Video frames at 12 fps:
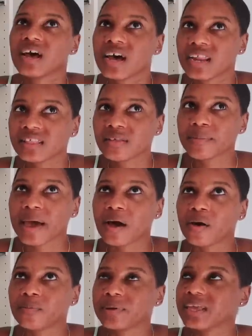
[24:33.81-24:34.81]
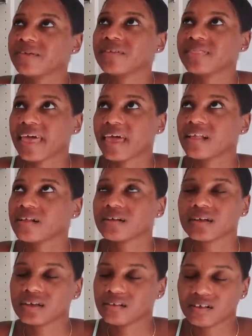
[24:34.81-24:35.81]
cutting them out, but even that
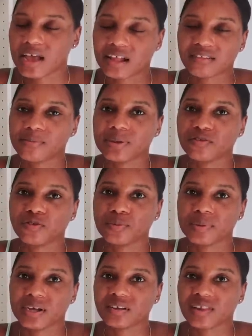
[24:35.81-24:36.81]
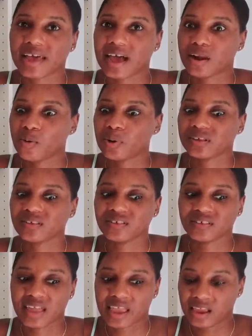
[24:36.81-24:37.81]
got to be too much. Like, I don't want to
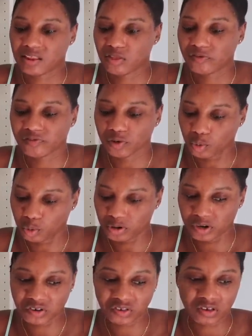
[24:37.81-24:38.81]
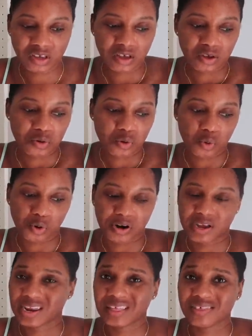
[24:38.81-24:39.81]
stain the floors or
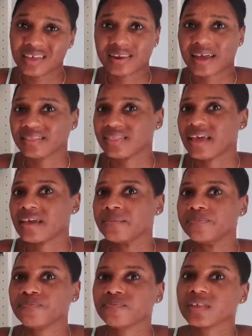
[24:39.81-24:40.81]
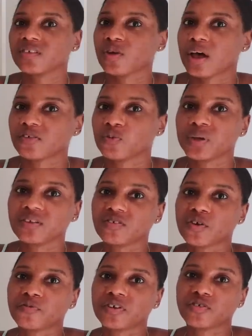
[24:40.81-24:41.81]
anything like that. So I
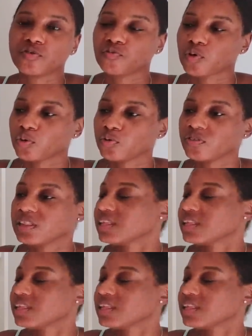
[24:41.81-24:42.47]
switched over to rose